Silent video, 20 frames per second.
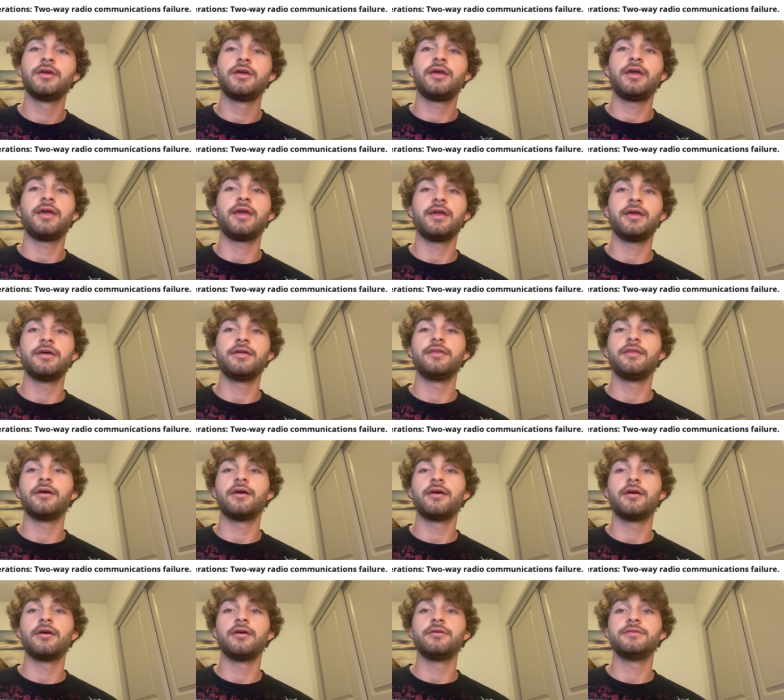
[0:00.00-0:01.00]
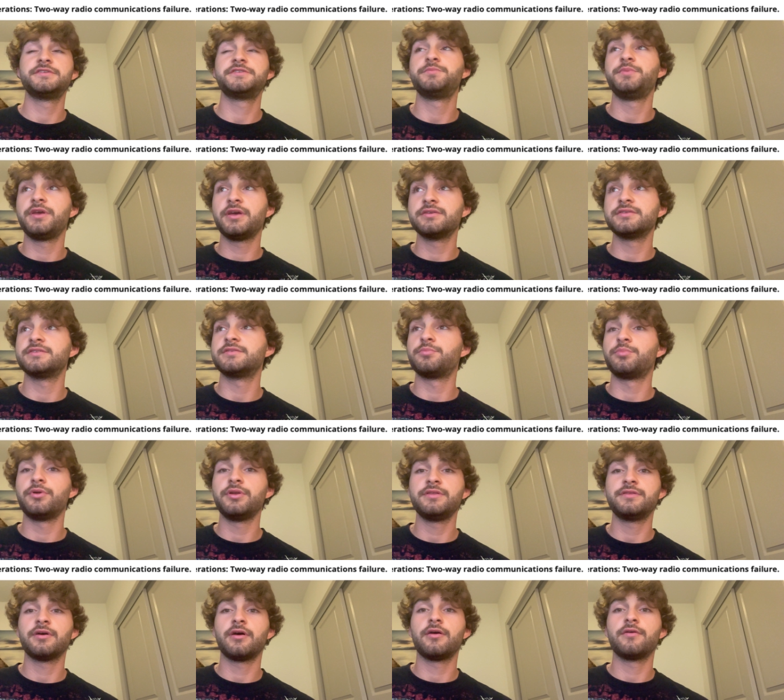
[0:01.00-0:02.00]
and it's because it's a pretty
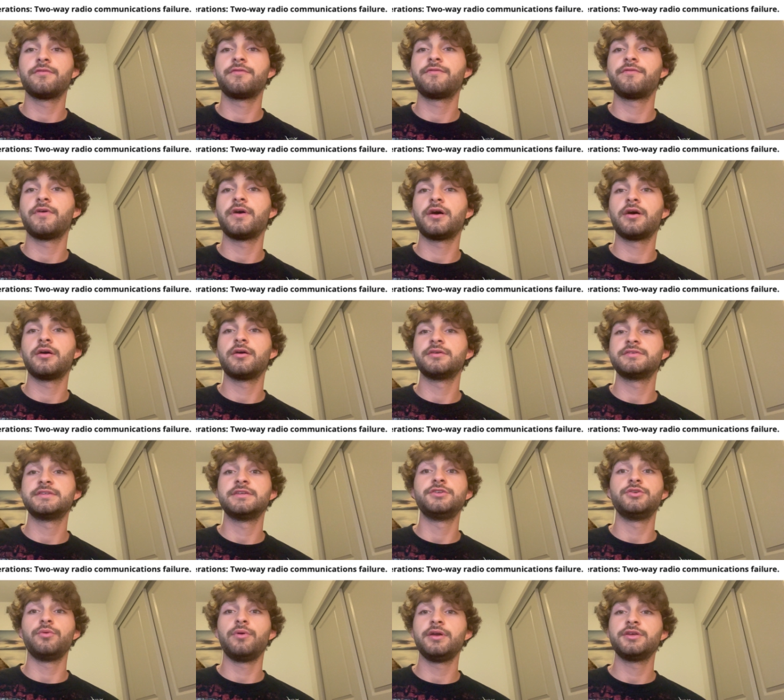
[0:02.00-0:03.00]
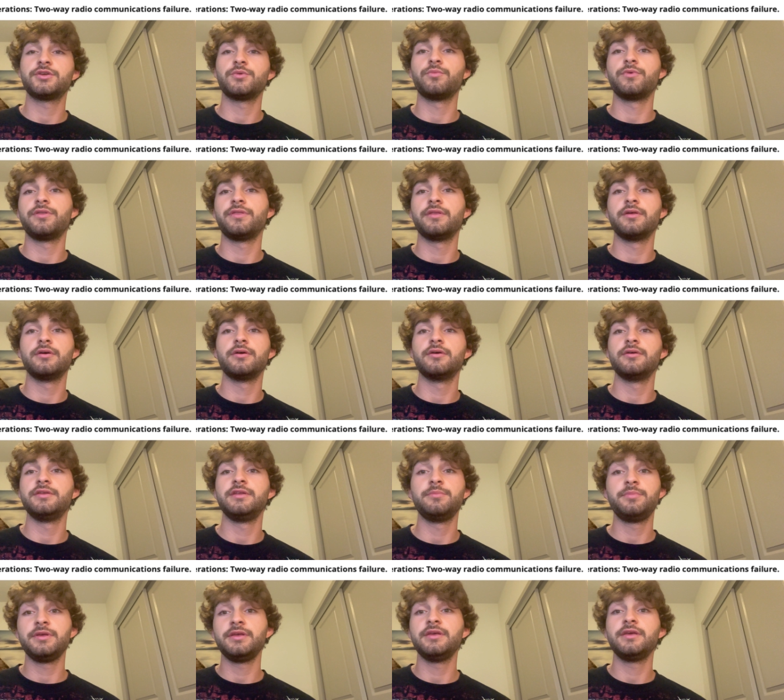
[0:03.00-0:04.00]
tough situation when the
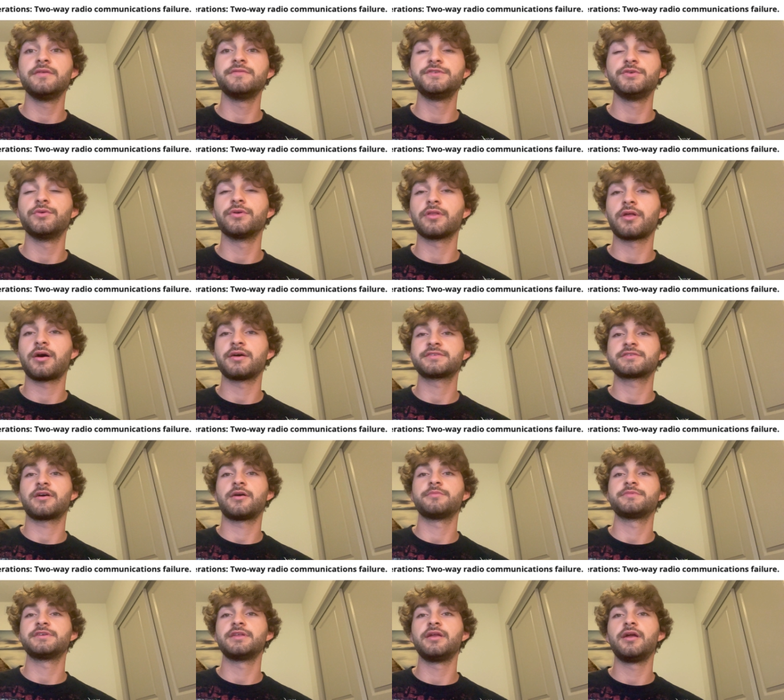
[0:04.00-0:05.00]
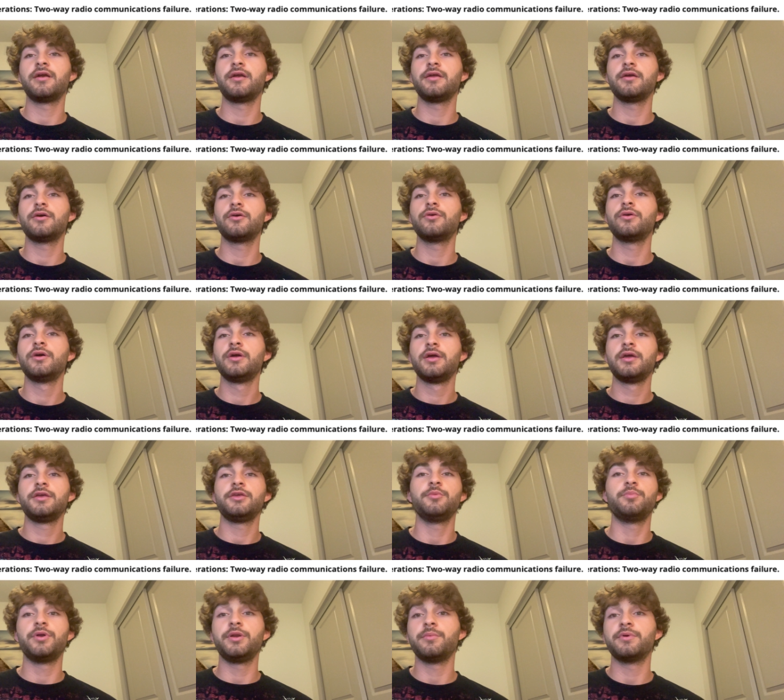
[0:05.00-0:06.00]
DPE gives you a lost comm scenario.
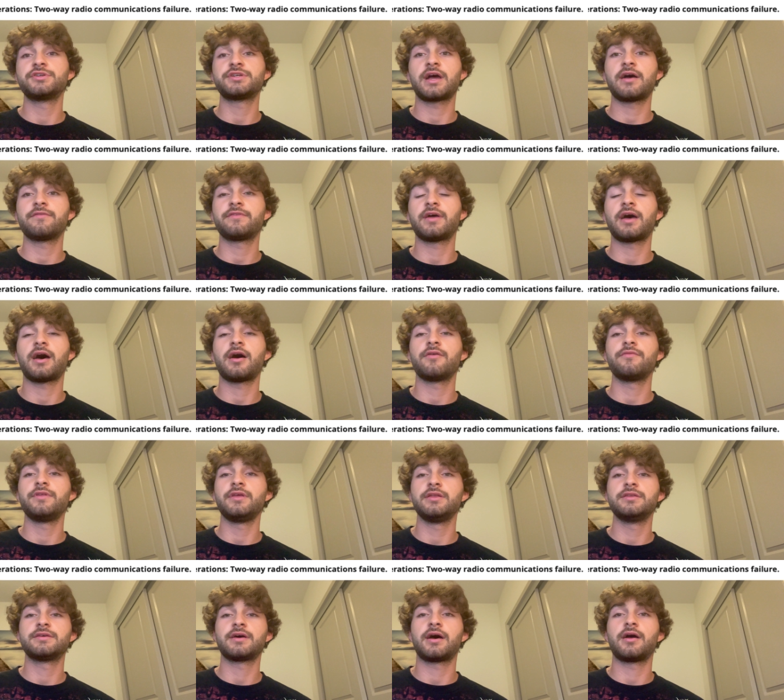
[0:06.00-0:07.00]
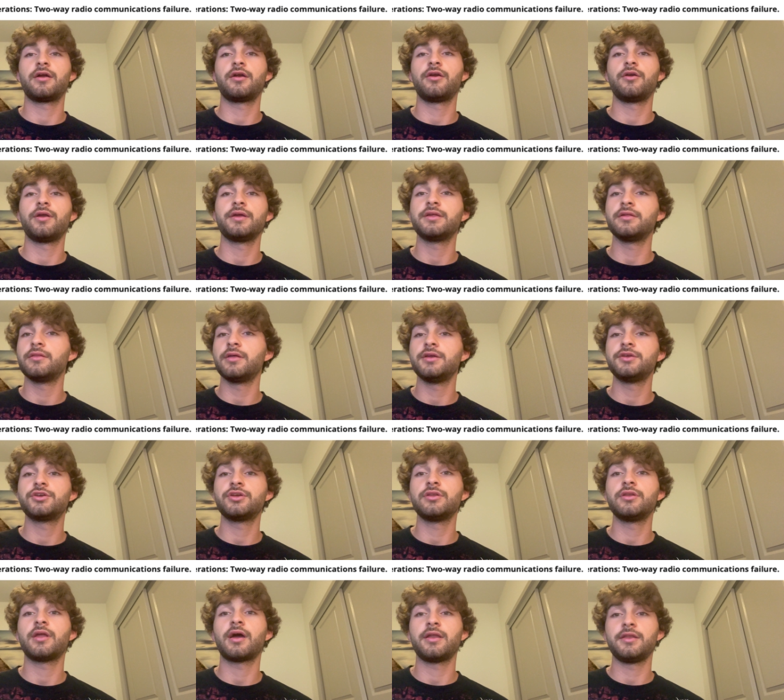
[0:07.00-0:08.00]
You pretty much have to have the entire
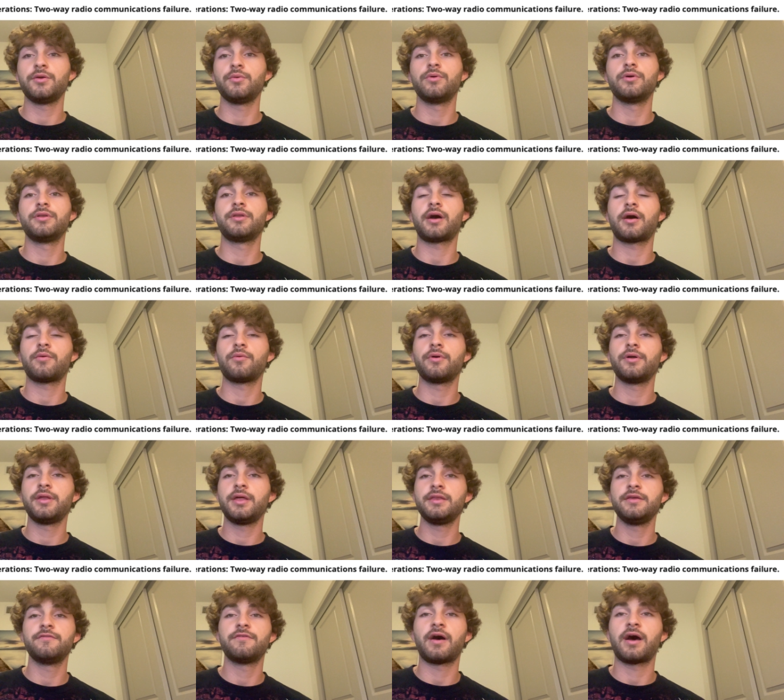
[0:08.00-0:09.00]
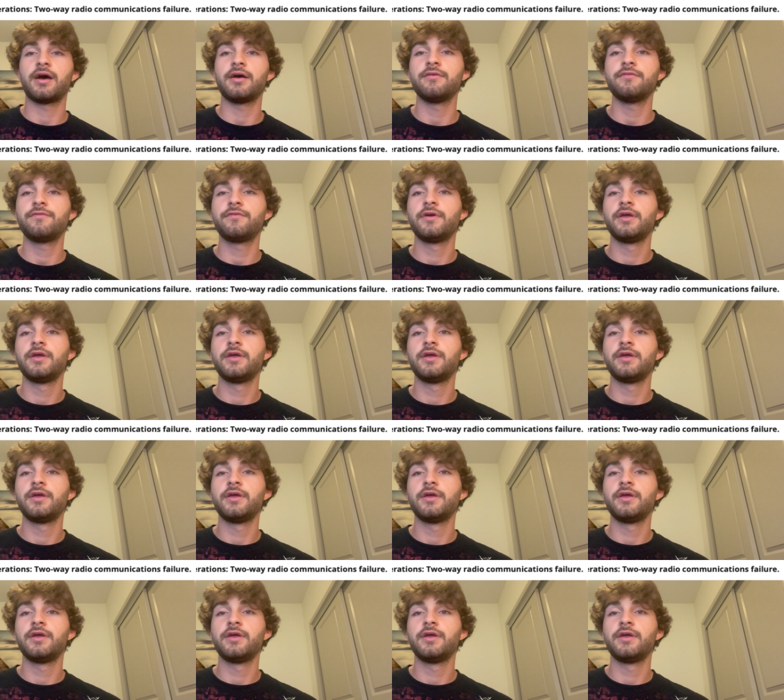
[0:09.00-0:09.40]
regulation 91.185